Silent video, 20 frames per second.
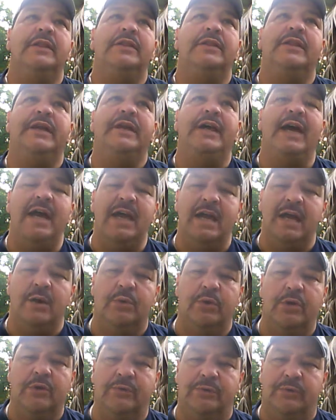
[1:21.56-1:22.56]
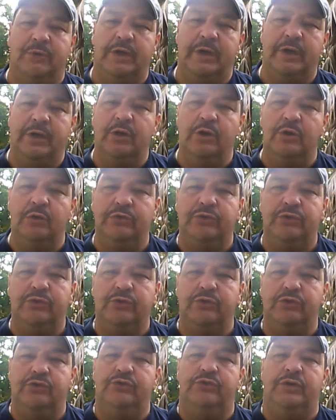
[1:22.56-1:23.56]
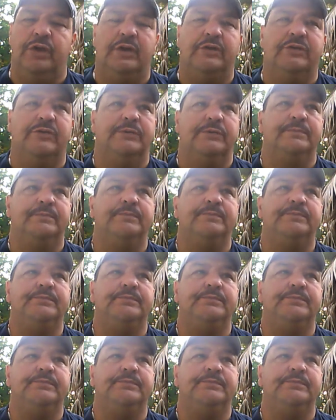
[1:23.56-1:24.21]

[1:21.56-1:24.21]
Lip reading: the guy I work for, he owns two trucks,